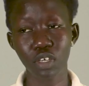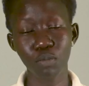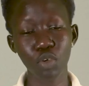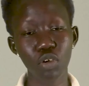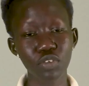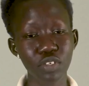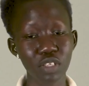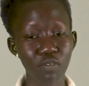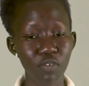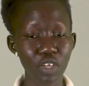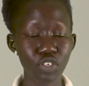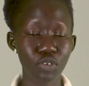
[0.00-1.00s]
Because in the
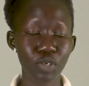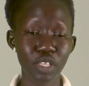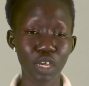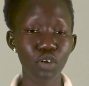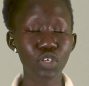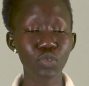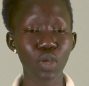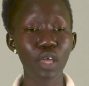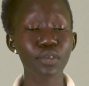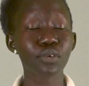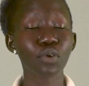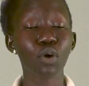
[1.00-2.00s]
factory, they're going to
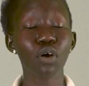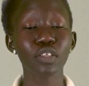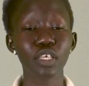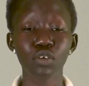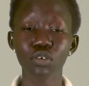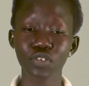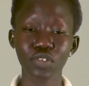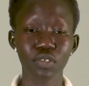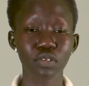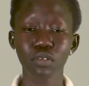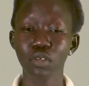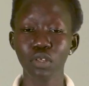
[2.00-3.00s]
add on all the
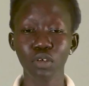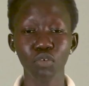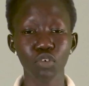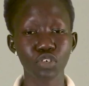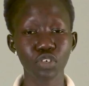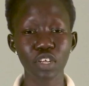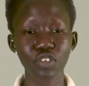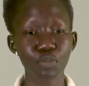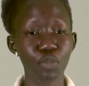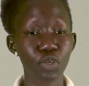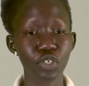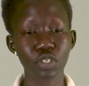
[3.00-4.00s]
costs for
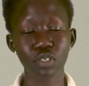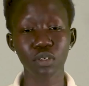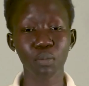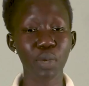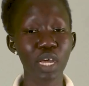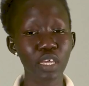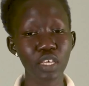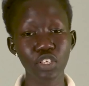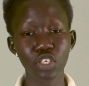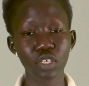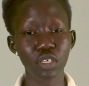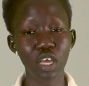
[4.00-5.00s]
transport,
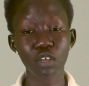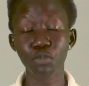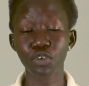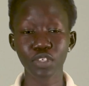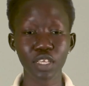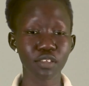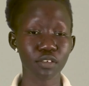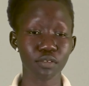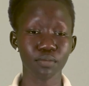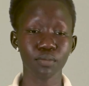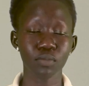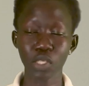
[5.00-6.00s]
packaging, and
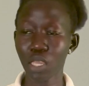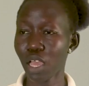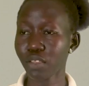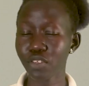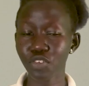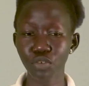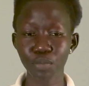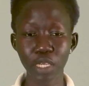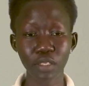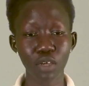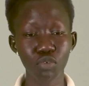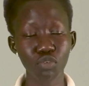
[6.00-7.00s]
processing. And this will make
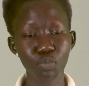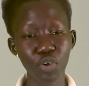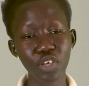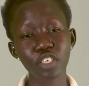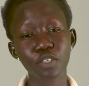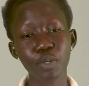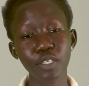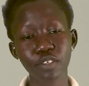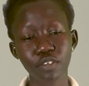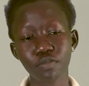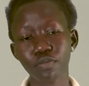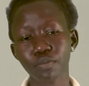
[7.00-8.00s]
the good more
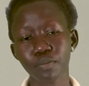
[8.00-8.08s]
expensive.